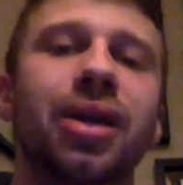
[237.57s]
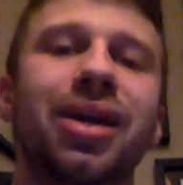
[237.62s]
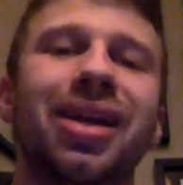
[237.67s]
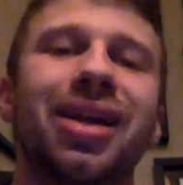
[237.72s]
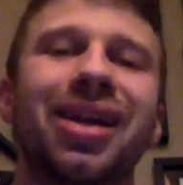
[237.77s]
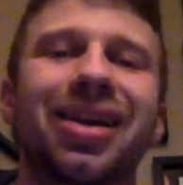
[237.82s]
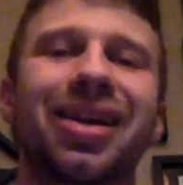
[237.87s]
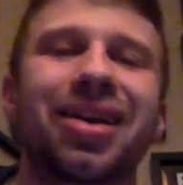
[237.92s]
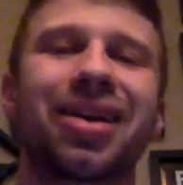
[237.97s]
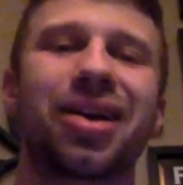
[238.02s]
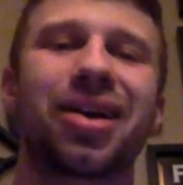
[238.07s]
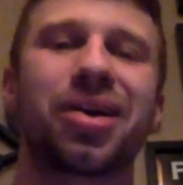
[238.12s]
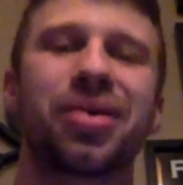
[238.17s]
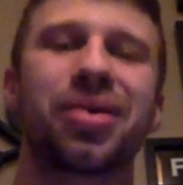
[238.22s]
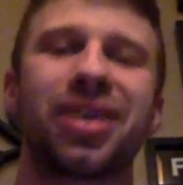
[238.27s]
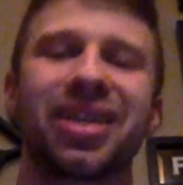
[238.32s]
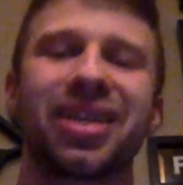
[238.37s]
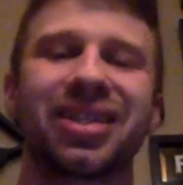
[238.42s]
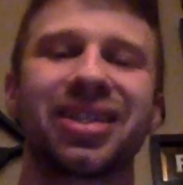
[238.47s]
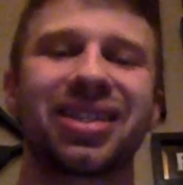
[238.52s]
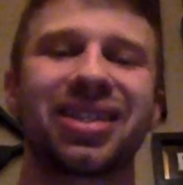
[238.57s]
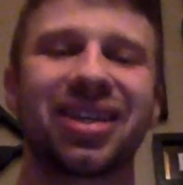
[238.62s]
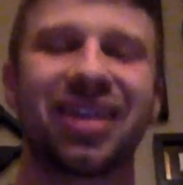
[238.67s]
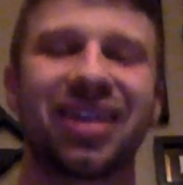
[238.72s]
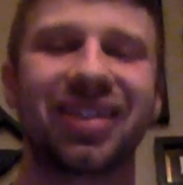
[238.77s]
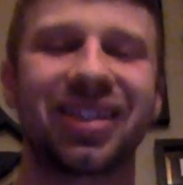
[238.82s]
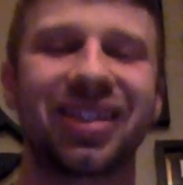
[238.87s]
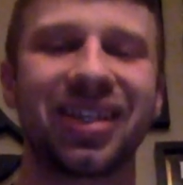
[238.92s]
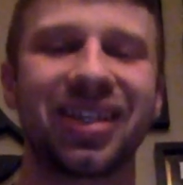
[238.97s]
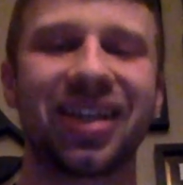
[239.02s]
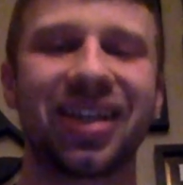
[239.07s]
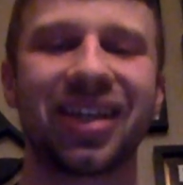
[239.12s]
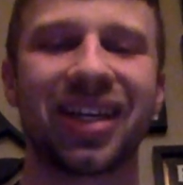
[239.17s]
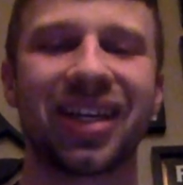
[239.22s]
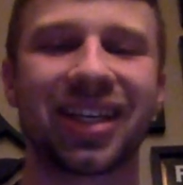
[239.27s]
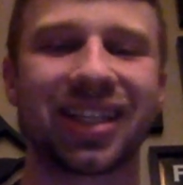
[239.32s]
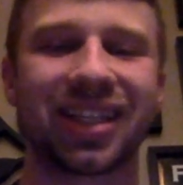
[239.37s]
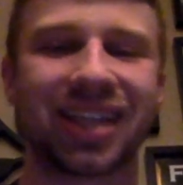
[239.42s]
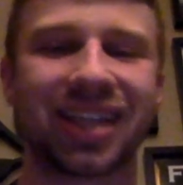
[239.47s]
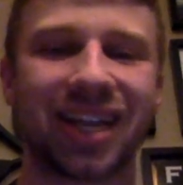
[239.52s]
And like always, I'll see y'all
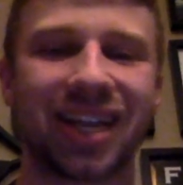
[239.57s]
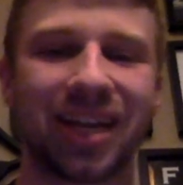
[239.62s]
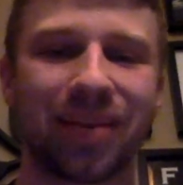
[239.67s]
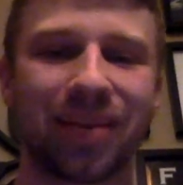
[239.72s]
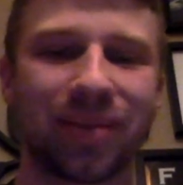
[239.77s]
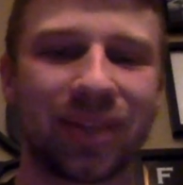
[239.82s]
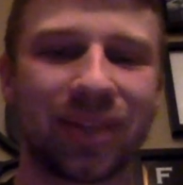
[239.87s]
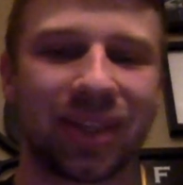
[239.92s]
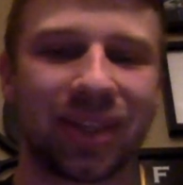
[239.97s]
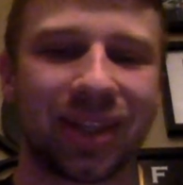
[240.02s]
next time.